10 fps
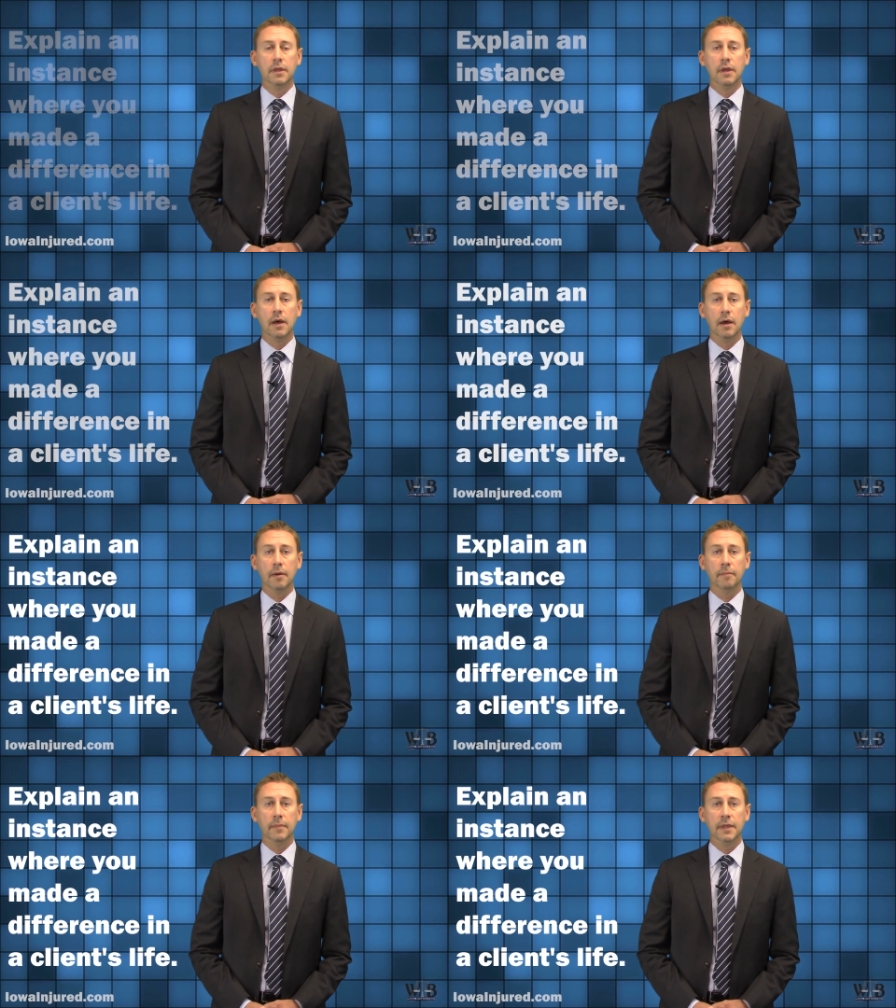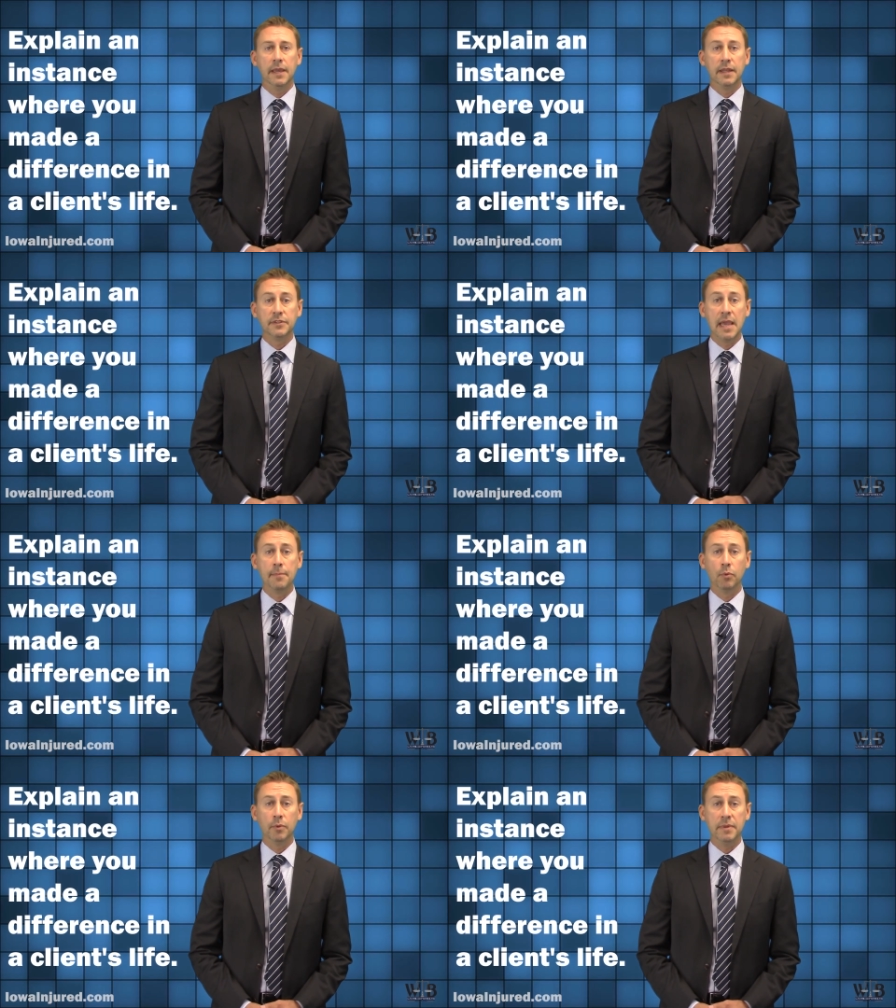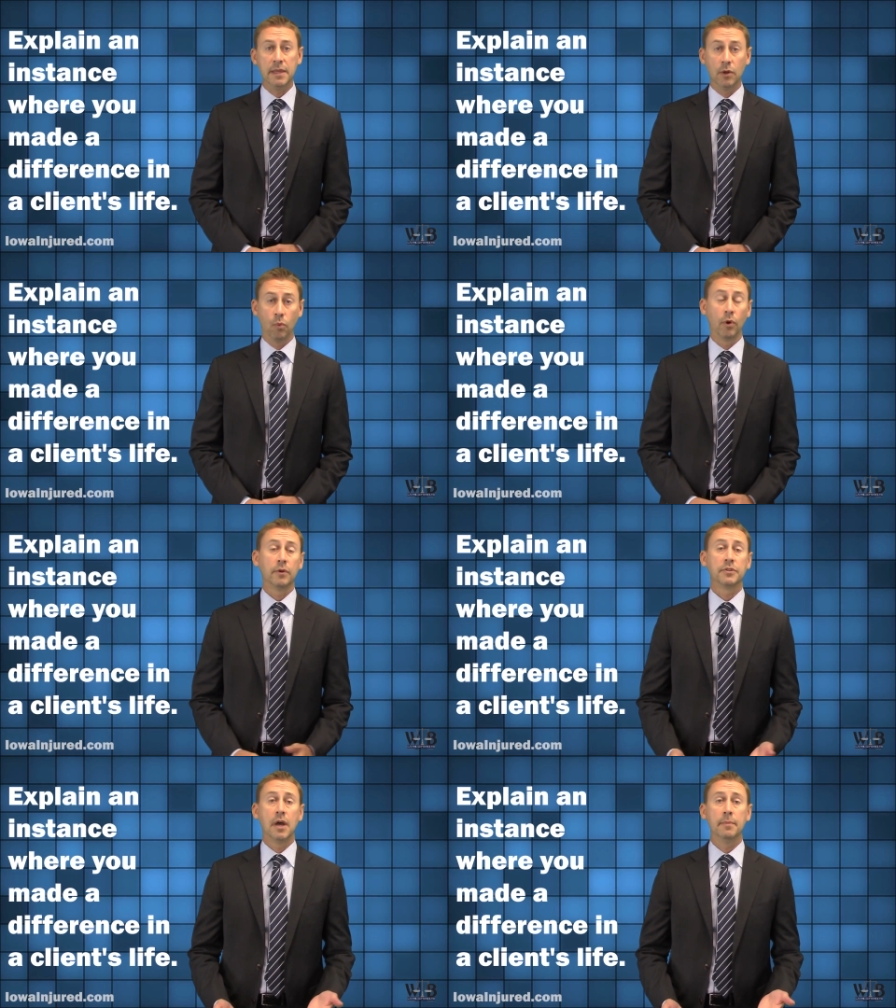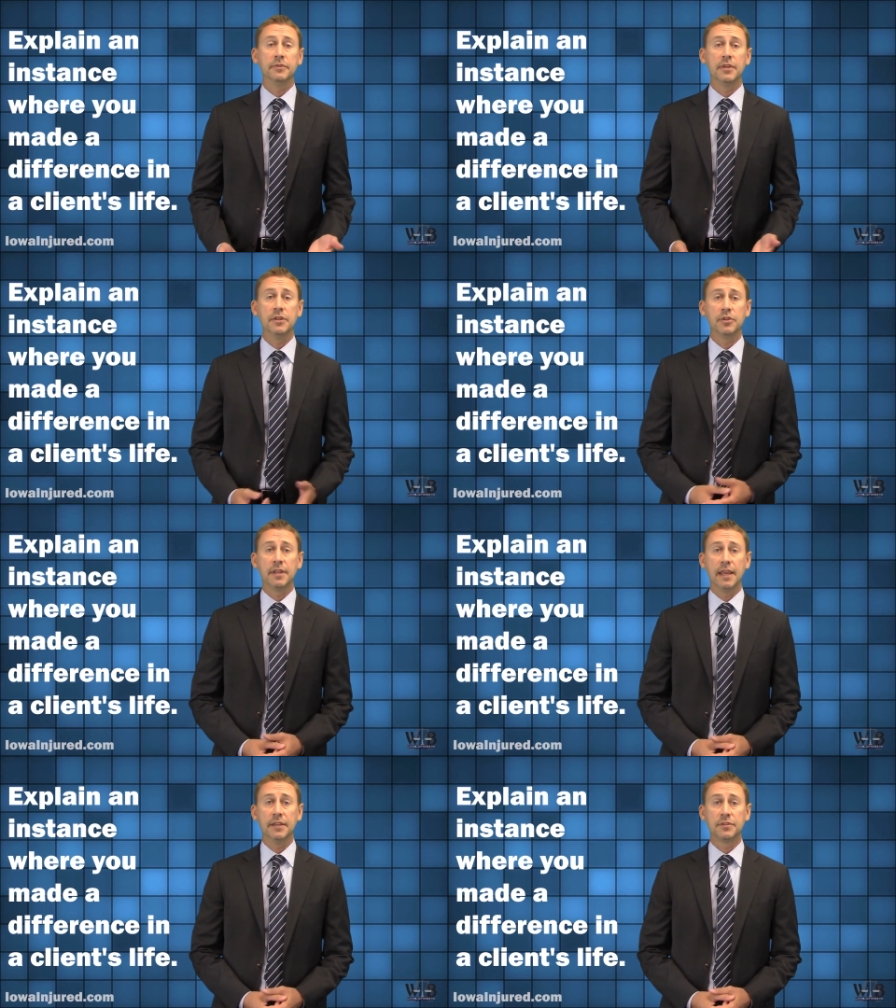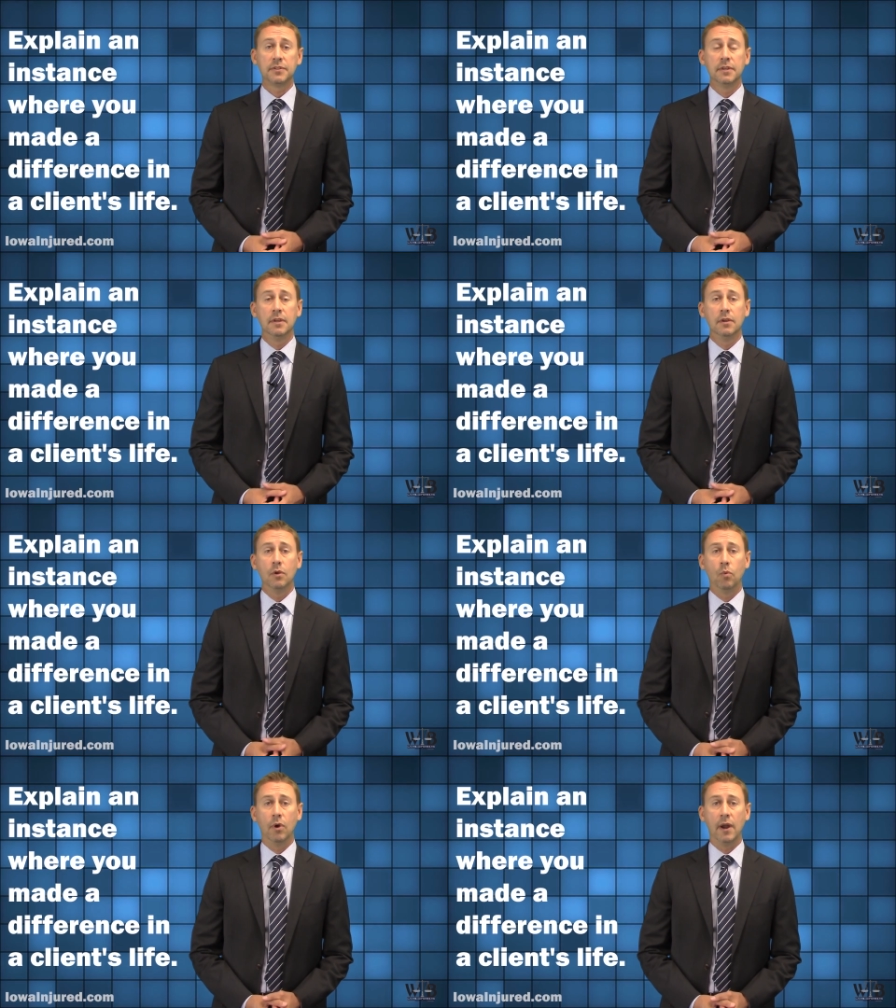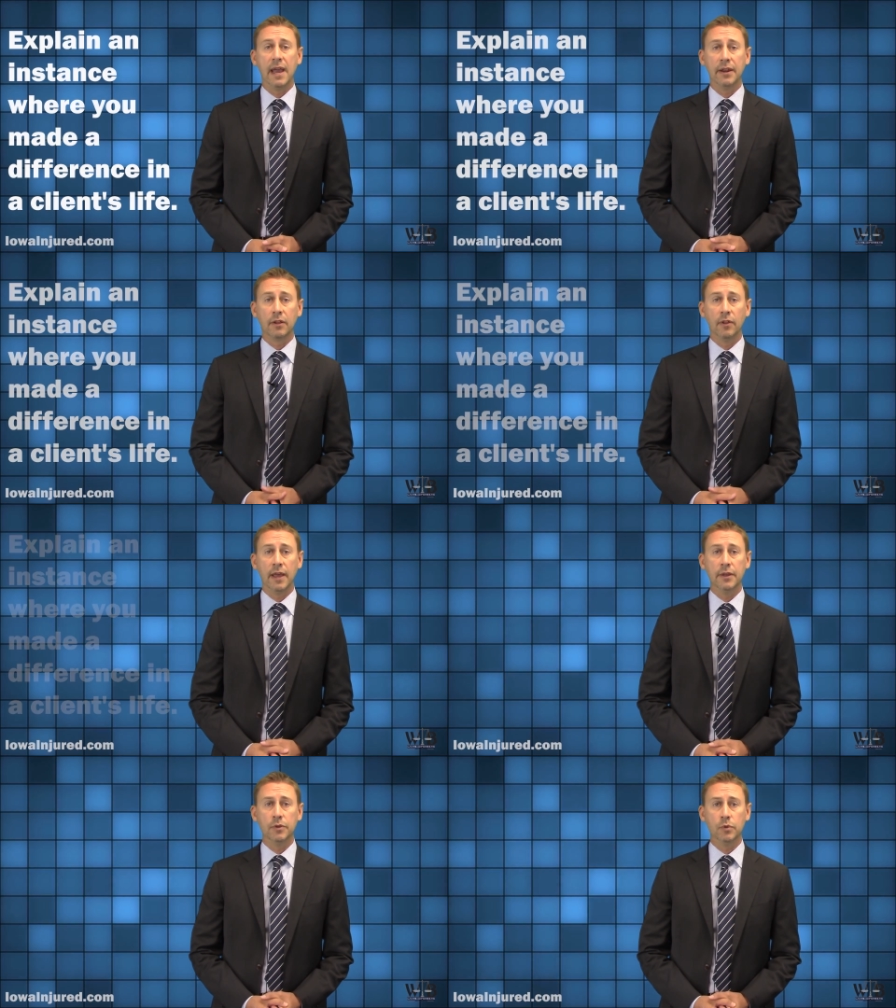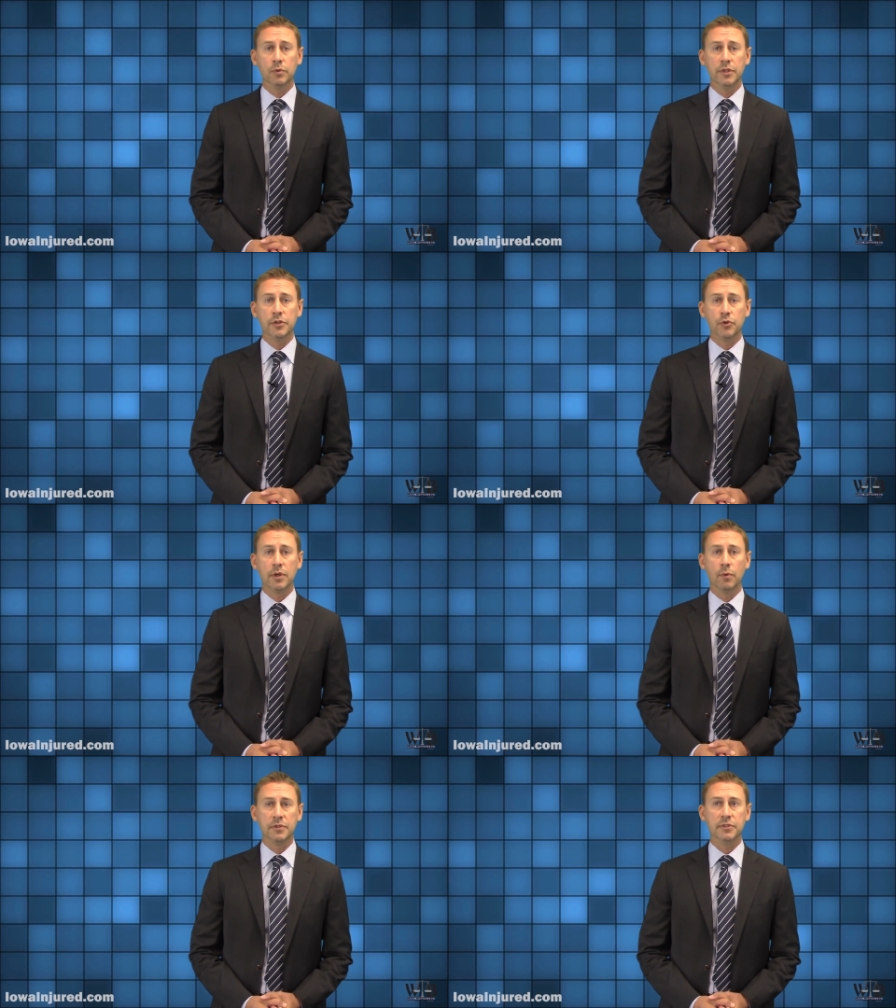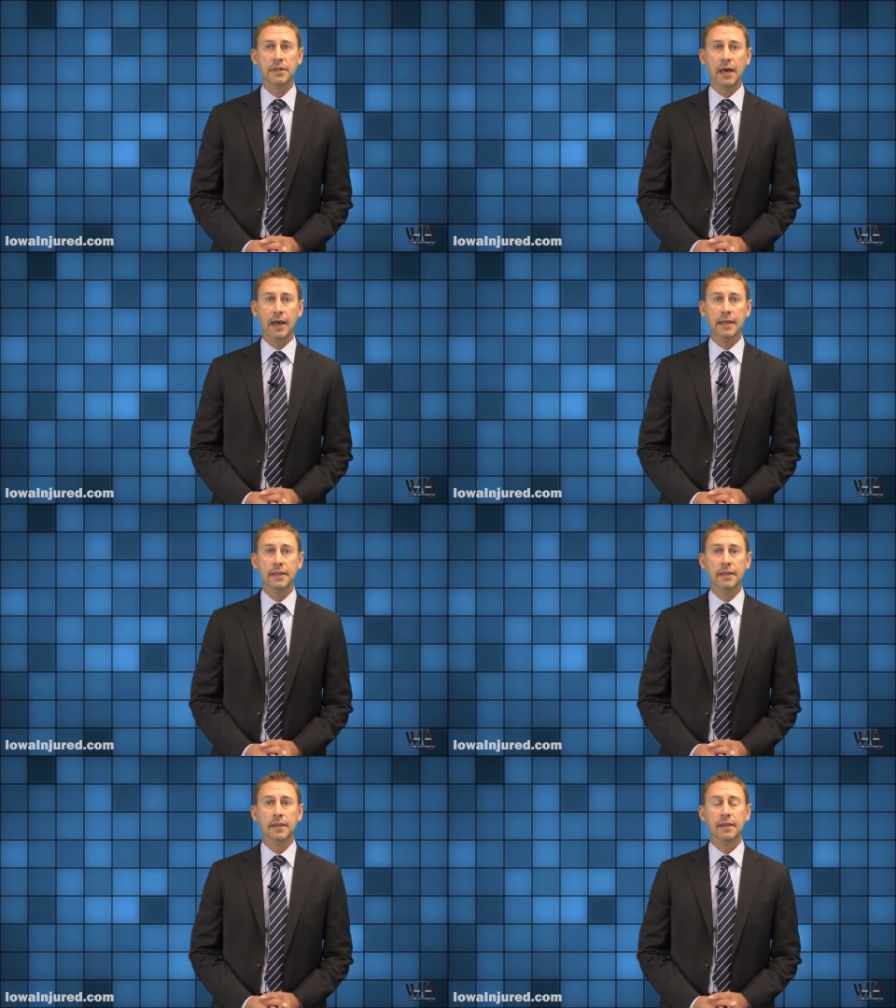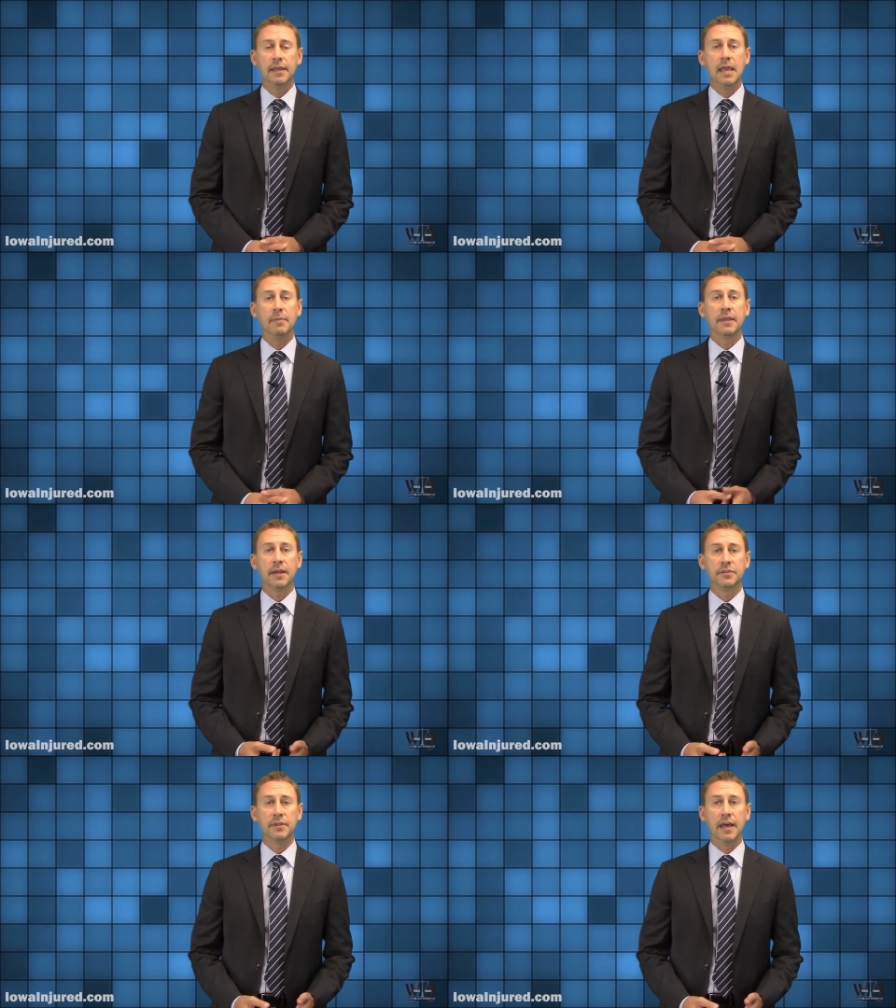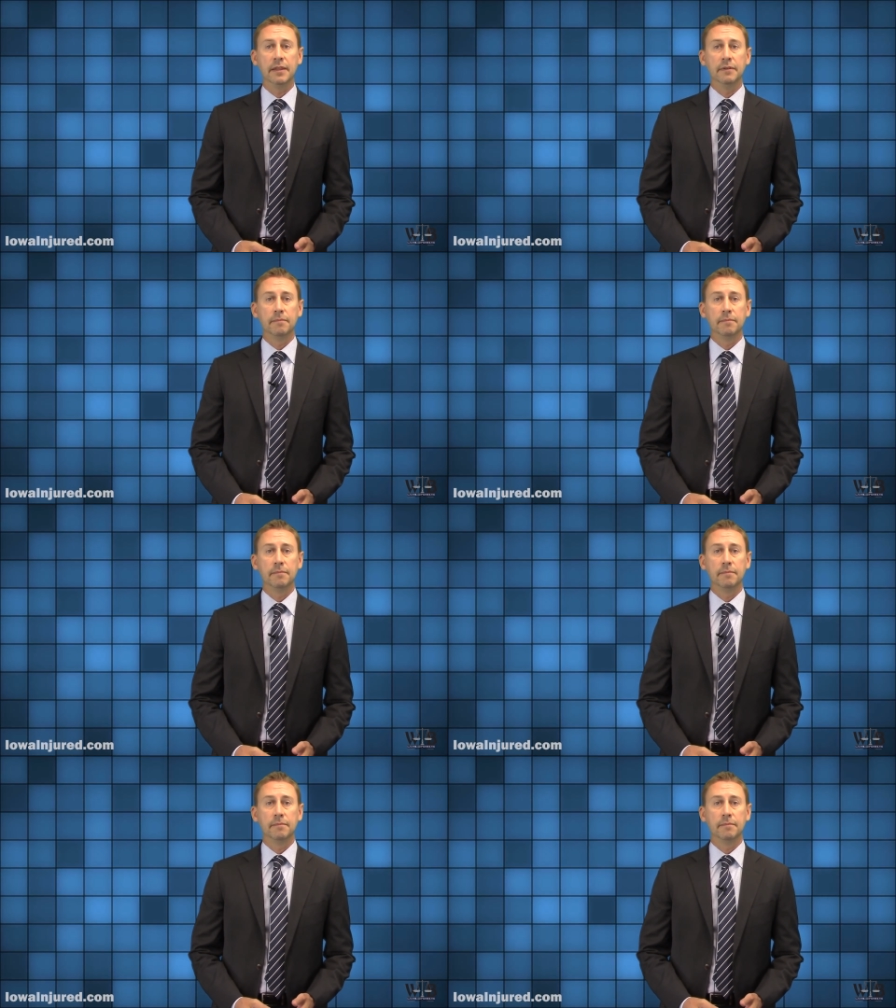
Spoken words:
An example would be in a workers' compensation case where I had a client whose injury was denied, and because of that,